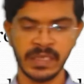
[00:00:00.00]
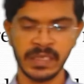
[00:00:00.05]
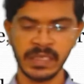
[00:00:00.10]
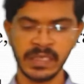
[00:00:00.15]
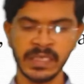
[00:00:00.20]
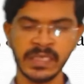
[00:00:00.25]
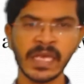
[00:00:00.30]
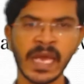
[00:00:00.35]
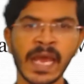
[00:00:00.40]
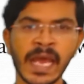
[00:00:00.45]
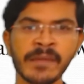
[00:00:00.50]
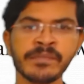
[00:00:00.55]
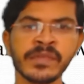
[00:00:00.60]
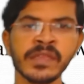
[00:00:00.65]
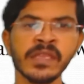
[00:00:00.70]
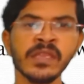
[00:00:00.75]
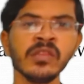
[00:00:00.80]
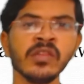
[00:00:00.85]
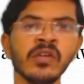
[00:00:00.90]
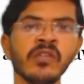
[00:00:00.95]
In the
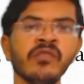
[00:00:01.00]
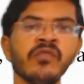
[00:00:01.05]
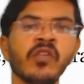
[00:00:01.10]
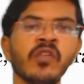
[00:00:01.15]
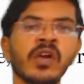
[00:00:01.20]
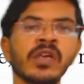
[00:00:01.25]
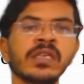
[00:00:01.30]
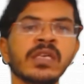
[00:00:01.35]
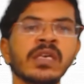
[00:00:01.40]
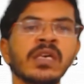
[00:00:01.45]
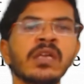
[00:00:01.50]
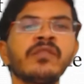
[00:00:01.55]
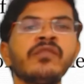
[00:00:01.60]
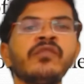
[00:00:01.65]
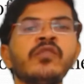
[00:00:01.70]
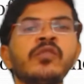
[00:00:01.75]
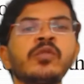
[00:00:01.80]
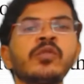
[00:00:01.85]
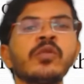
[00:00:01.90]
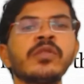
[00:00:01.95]
absence of water,
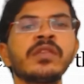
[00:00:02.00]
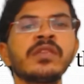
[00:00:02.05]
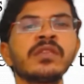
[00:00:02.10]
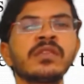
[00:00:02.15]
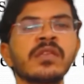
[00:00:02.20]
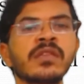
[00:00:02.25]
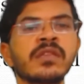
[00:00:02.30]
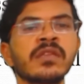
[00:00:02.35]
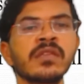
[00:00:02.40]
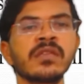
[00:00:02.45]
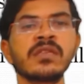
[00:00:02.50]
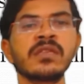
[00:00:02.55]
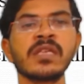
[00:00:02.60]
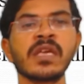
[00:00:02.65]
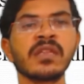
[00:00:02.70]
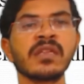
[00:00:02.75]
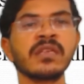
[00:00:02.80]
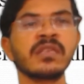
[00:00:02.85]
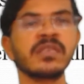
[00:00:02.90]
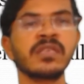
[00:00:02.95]
photosynthesis
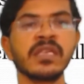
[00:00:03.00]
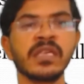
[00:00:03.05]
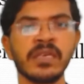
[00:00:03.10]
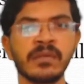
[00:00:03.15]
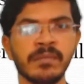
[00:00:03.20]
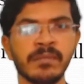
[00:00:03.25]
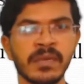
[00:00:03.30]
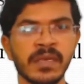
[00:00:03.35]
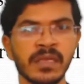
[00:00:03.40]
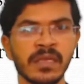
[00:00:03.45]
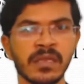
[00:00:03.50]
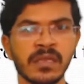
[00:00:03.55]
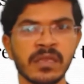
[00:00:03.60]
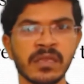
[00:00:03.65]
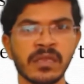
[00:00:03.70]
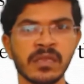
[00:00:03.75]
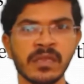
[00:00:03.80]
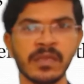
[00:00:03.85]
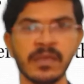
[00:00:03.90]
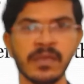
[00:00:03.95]
doesn't take place.
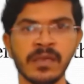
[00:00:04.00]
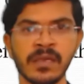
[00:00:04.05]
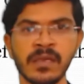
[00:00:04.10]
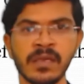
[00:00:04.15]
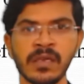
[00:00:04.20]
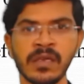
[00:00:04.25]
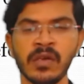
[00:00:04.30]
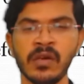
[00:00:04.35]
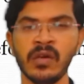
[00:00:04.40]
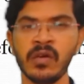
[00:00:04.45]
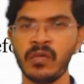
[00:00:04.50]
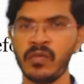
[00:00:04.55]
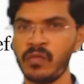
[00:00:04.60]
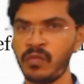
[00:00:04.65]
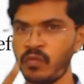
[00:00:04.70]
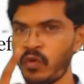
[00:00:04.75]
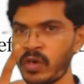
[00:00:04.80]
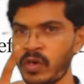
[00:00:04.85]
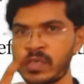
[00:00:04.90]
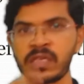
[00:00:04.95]

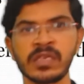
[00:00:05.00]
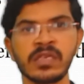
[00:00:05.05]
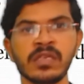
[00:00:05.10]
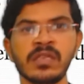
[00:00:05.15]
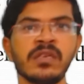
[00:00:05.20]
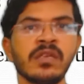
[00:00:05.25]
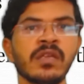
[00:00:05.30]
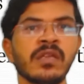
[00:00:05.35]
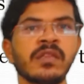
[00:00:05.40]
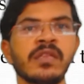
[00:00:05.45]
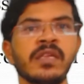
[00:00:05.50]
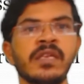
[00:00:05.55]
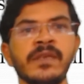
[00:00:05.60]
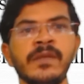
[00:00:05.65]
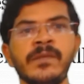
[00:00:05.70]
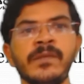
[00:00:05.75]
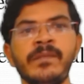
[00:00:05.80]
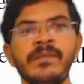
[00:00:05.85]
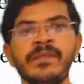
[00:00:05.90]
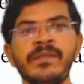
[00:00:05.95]
Water is necessary.
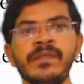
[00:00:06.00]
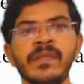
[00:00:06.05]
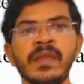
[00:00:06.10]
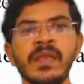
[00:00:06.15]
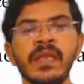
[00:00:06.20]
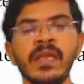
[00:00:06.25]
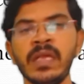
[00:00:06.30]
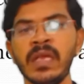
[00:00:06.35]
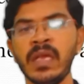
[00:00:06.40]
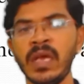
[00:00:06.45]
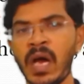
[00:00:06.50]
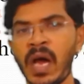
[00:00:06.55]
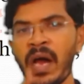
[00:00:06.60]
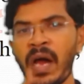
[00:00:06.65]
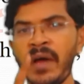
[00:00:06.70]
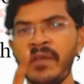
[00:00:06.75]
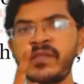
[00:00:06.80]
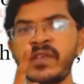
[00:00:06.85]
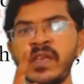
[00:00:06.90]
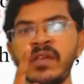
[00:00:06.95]

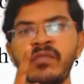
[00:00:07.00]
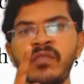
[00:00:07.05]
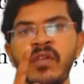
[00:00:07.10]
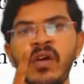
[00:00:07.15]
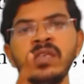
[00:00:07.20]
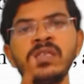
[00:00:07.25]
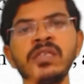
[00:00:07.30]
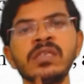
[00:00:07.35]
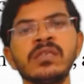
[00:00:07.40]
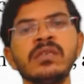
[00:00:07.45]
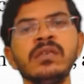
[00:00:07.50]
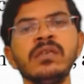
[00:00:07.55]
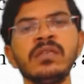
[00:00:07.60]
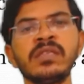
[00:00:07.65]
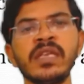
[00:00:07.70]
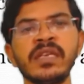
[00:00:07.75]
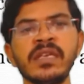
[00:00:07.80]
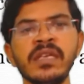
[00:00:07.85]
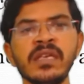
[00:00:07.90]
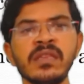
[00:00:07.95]
After
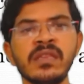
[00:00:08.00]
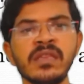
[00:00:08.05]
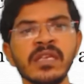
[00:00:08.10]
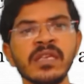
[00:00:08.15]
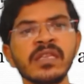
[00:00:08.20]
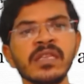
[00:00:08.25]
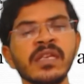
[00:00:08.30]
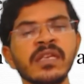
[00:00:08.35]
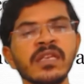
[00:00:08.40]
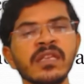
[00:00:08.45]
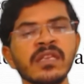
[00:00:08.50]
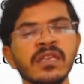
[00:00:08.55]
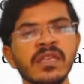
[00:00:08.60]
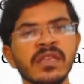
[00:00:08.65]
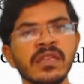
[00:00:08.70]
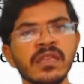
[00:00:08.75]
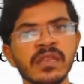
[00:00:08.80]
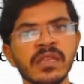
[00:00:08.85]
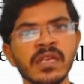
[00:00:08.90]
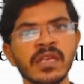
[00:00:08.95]
water, the next thing that is
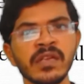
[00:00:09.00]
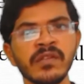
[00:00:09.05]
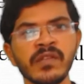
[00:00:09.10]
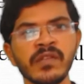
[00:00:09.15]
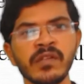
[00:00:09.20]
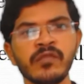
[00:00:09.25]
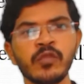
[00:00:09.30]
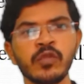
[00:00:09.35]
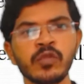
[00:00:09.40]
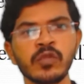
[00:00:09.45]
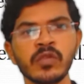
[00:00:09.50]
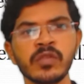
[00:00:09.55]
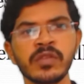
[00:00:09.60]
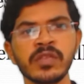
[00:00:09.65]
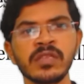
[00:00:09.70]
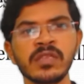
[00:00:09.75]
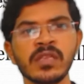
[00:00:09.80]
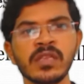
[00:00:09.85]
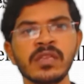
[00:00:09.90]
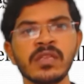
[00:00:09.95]
necessary for
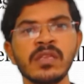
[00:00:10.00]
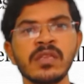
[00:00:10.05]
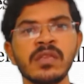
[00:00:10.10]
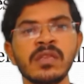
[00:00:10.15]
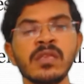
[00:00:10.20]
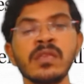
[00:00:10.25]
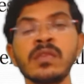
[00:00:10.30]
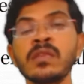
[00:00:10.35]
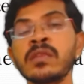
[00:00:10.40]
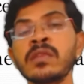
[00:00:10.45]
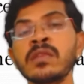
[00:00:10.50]
photosynthesis is